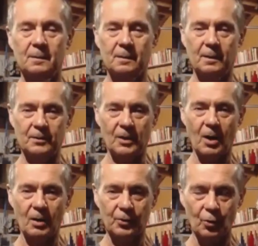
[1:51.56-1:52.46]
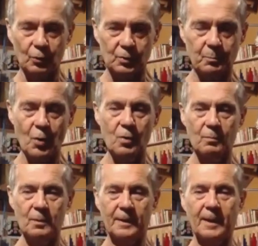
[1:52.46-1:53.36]
and the heart goes
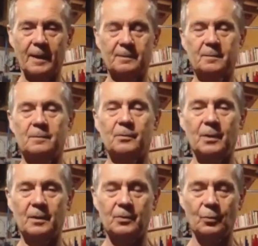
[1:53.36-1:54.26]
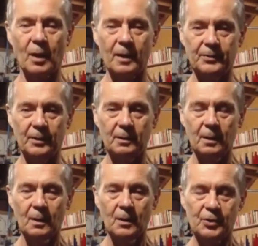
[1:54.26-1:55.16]
boom again to the 200.
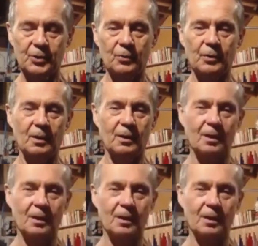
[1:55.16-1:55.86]
So the